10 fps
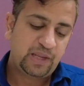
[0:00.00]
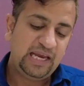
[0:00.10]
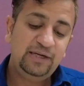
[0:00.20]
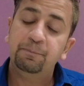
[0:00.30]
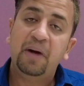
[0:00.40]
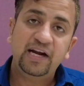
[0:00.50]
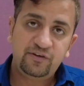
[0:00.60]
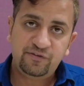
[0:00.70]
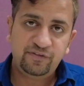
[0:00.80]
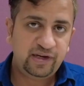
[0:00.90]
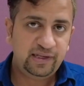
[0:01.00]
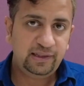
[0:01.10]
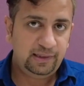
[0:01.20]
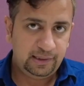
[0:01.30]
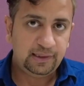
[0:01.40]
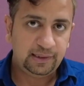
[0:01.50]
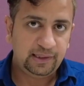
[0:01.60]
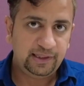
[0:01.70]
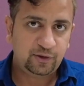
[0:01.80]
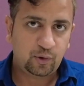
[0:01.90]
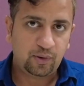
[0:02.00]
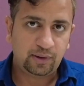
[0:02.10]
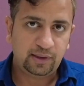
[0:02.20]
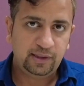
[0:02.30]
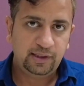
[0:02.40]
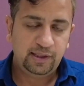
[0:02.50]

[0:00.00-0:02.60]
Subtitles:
it might fail later on,